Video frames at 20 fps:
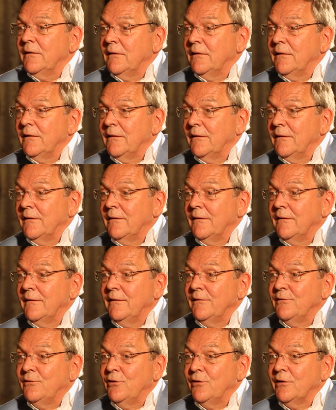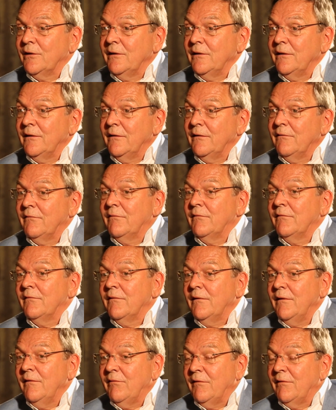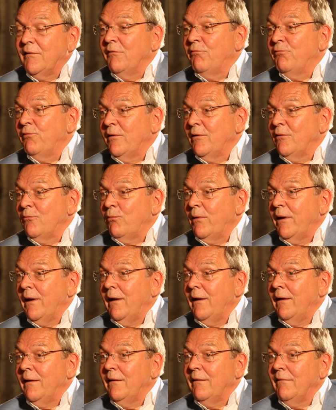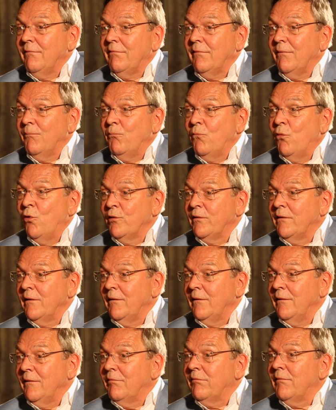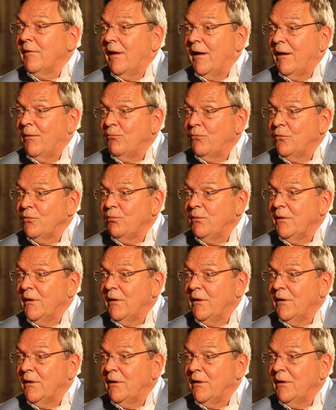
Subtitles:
in Turkey. It's a different way. It's a modern Islam what